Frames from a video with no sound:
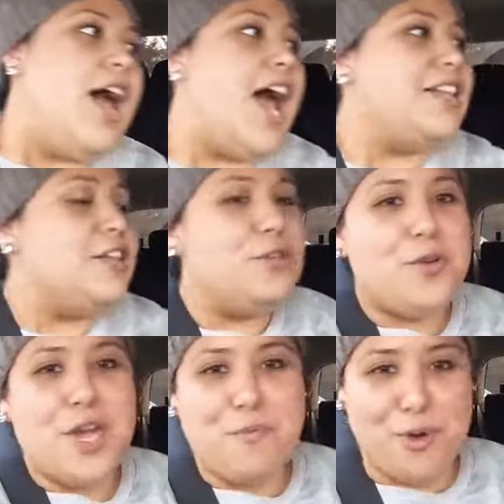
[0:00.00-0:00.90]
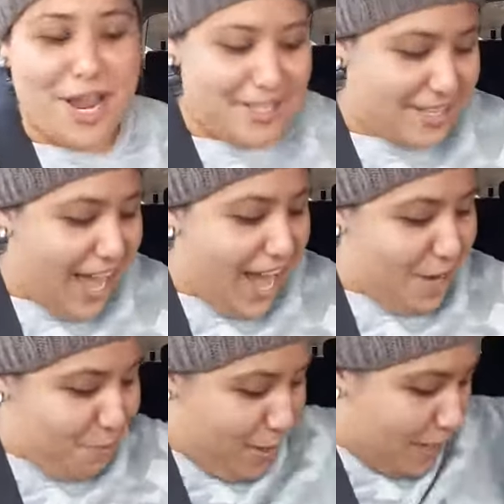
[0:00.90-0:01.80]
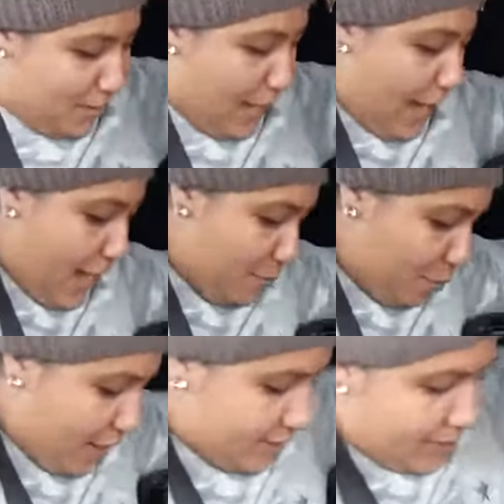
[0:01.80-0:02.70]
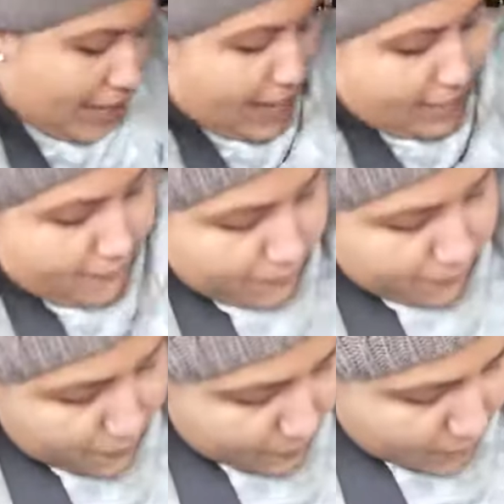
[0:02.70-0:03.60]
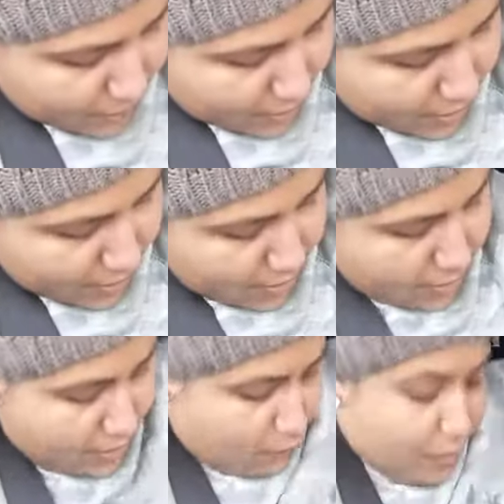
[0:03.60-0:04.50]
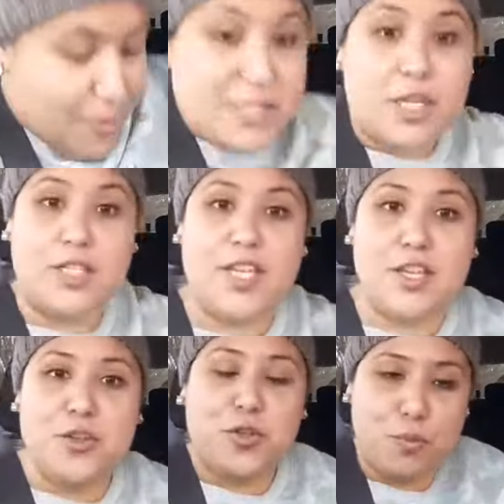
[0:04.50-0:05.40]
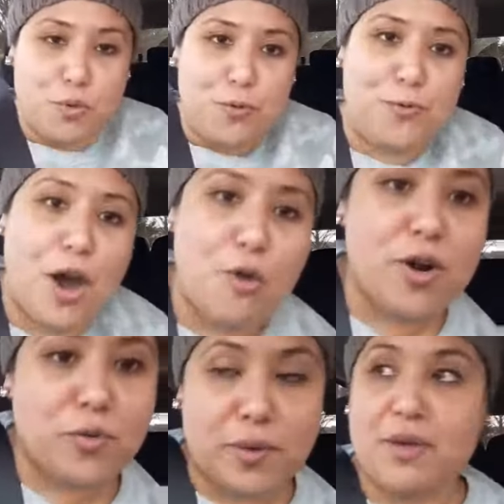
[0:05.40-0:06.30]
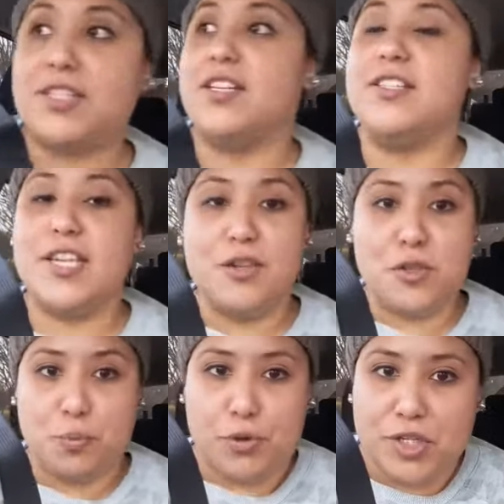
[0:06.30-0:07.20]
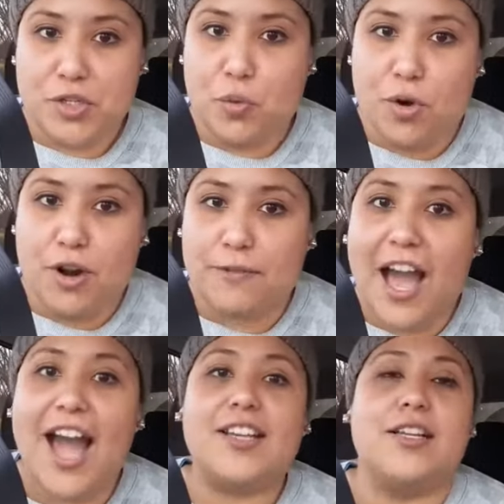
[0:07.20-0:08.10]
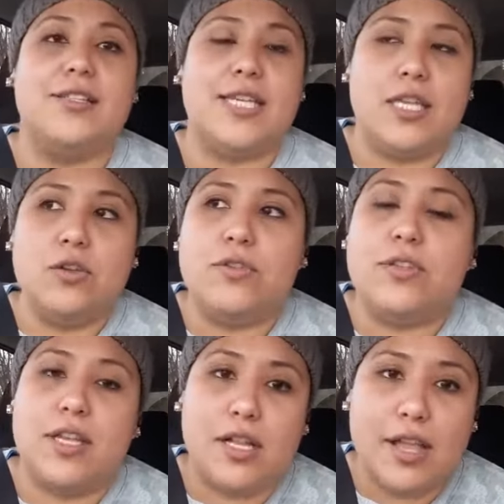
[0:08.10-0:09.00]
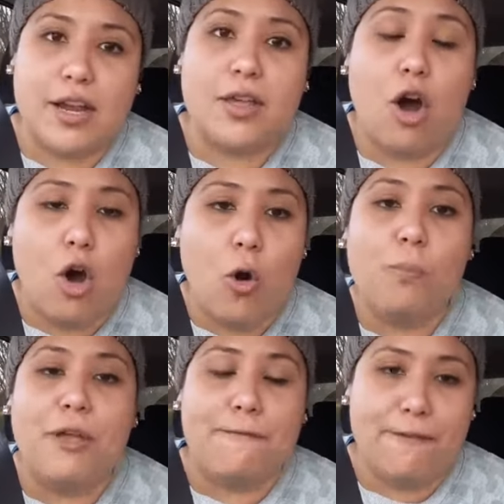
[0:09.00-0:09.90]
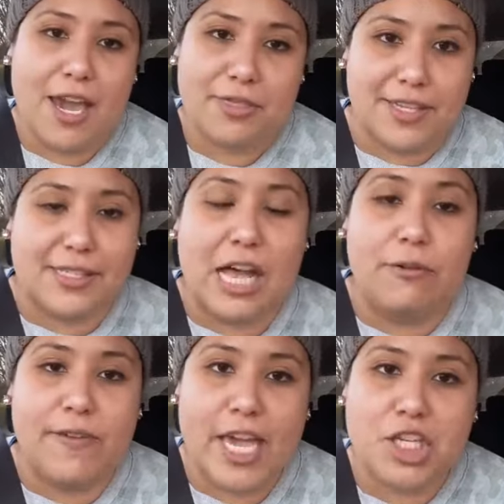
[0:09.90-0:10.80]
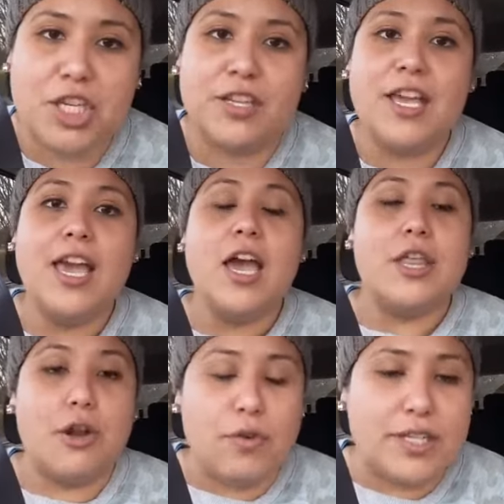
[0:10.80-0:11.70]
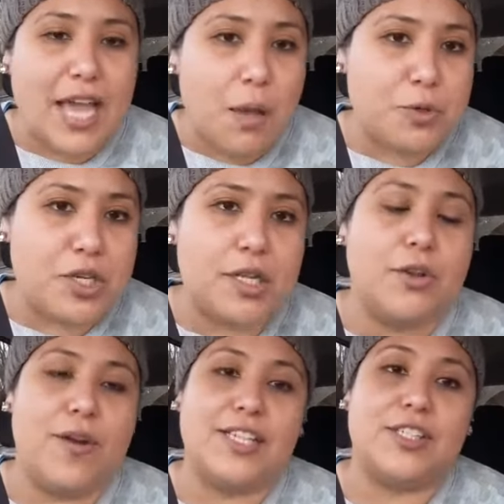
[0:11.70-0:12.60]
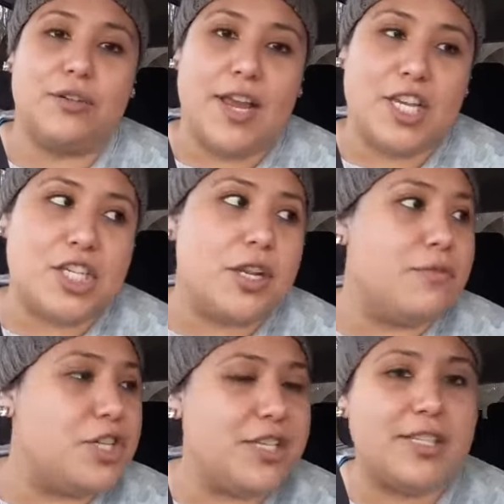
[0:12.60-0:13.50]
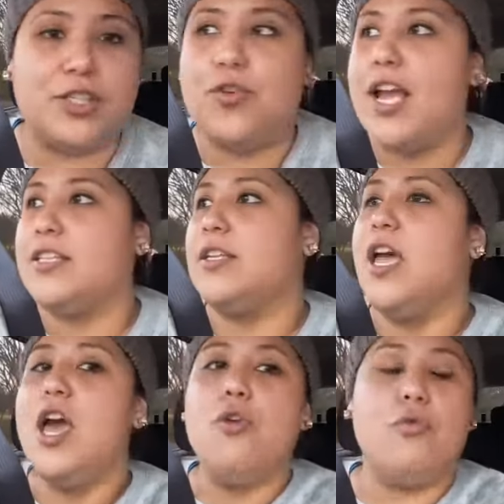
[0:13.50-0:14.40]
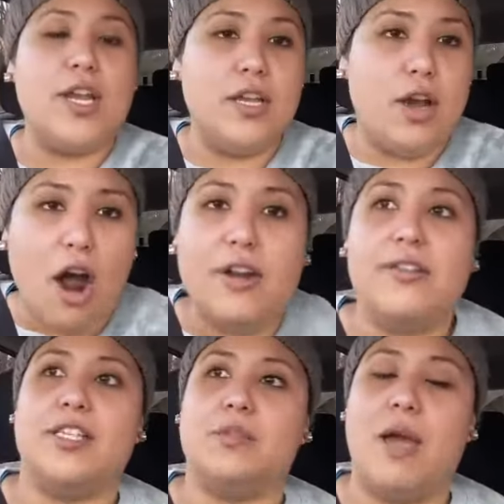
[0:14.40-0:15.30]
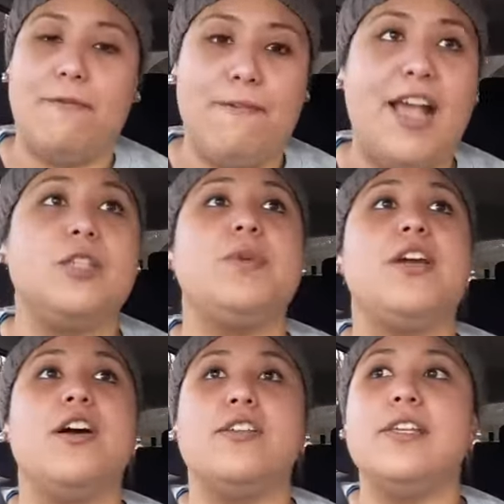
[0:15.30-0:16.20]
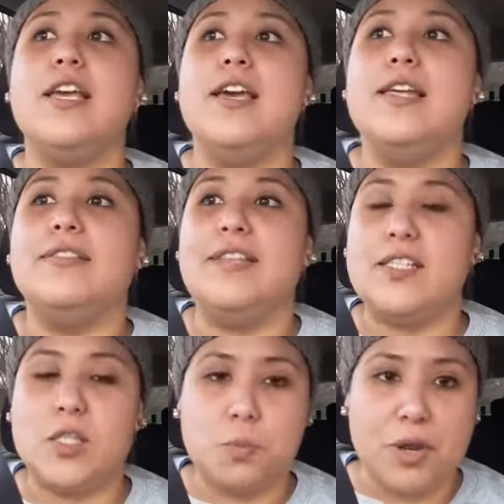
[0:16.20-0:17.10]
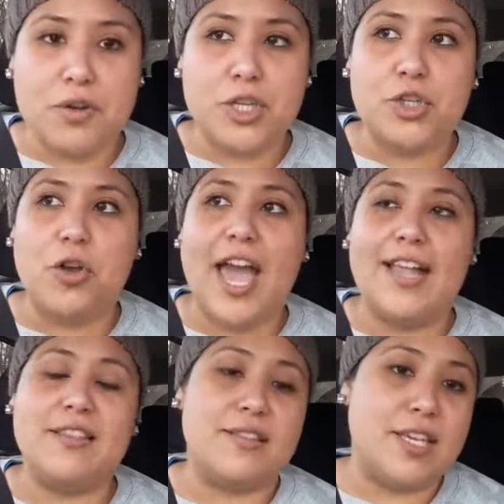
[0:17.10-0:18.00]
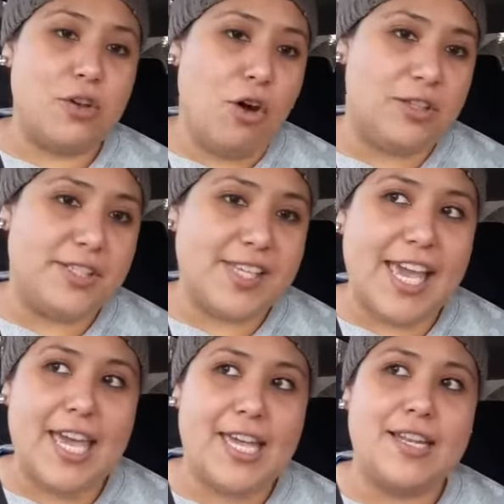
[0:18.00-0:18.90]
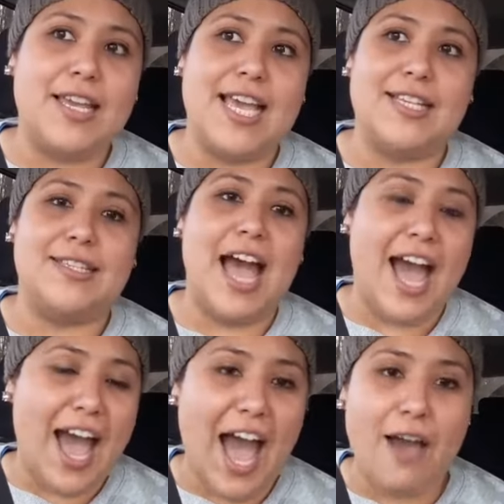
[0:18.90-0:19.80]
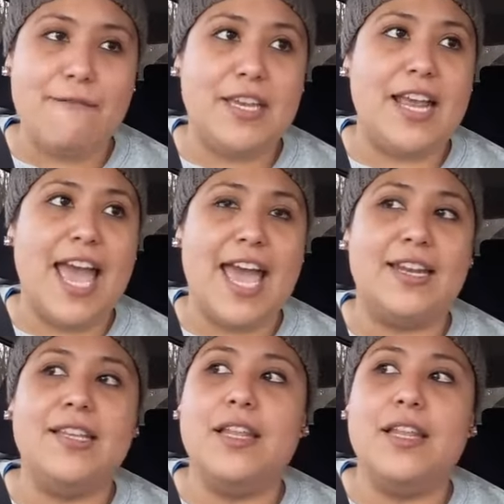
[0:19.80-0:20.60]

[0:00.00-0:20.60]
Hallelujah. Praise God. Praise God. Praise God. We must continue to move forward. We must continue to preach the word of God, continue to declare the hope, the faith, the salvation, the redemption, and the restoration of Jesus Christ, regardless, my friends, because this spiritual entity called Satan is not having any